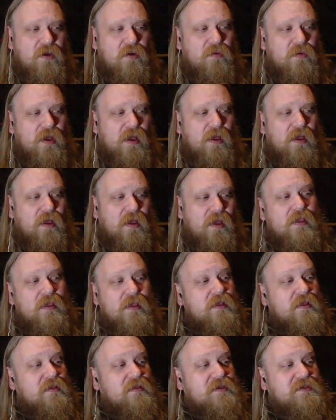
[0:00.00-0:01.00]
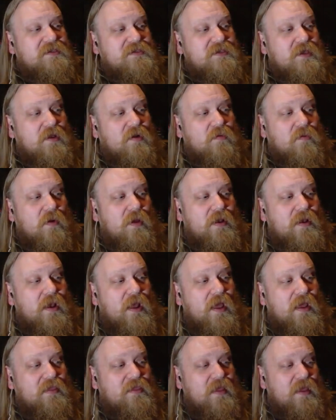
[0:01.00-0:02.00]
So this is going to
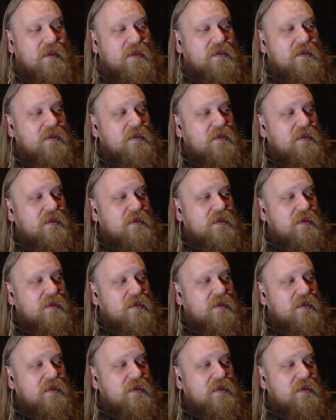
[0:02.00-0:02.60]
run, I think,